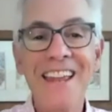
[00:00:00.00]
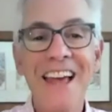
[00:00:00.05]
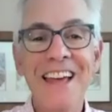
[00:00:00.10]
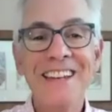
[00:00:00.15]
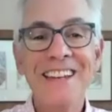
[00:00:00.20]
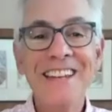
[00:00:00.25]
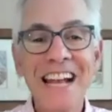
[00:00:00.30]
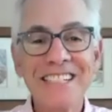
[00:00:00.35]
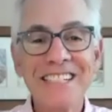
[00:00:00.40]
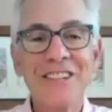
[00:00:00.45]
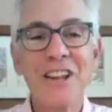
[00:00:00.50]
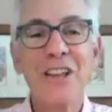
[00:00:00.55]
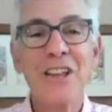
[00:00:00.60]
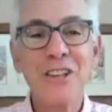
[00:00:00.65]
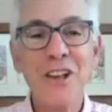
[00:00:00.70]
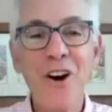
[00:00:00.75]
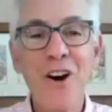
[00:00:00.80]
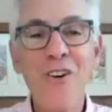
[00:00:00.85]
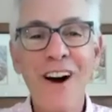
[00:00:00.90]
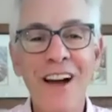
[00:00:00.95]
next,
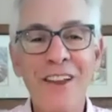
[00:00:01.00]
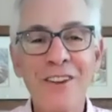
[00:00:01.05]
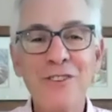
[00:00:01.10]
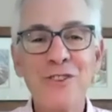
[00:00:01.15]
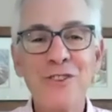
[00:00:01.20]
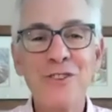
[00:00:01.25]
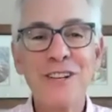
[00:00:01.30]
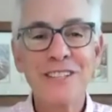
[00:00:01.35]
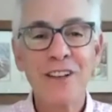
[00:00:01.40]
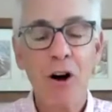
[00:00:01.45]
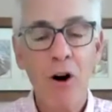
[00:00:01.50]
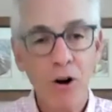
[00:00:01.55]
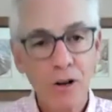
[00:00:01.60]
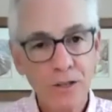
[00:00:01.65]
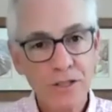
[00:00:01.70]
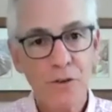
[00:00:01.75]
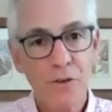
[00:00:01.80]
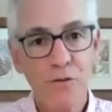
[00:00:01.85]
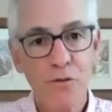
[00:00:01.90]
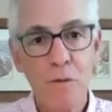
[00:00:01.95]
Johan, who is
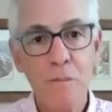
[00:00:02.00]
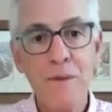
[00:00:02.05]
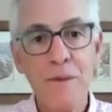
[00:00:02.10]
also from